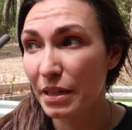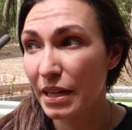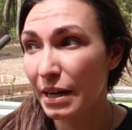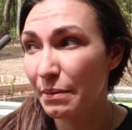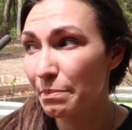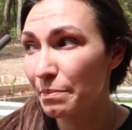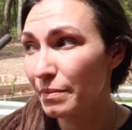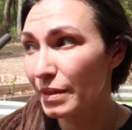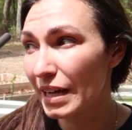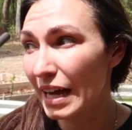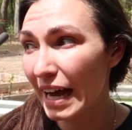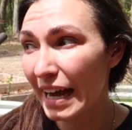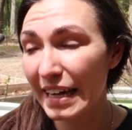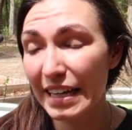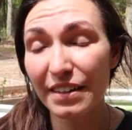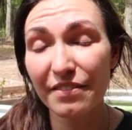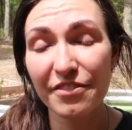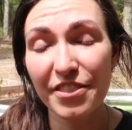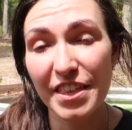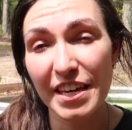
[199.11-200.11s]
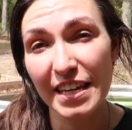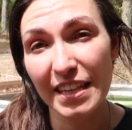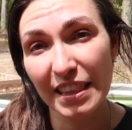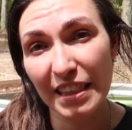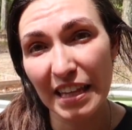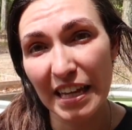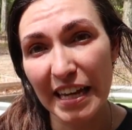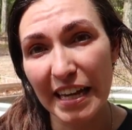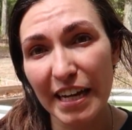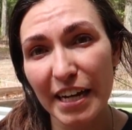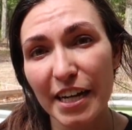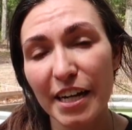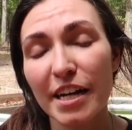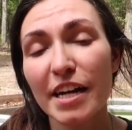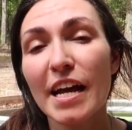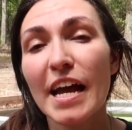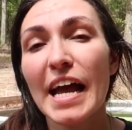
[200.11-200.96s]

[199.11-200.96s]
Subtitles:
a kind of thin layer,